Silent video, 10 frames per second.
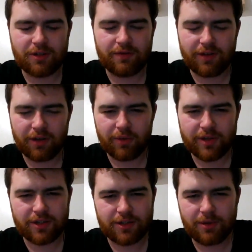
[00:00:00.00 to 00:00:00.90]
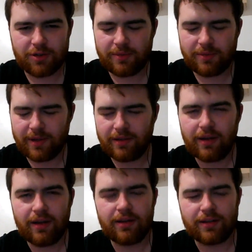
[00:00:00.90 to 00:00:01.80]
to feel? Was it supposed to be
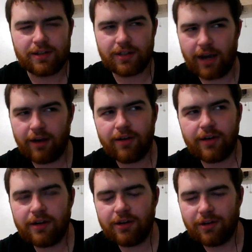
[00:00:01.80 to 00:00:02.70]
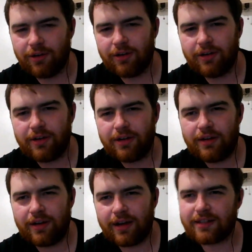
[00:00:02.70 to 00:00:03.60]
scary or
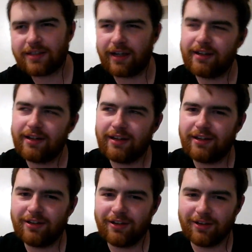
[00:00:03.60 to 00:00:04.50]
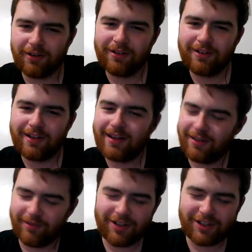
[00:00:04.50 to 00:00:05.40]
exciting, or in which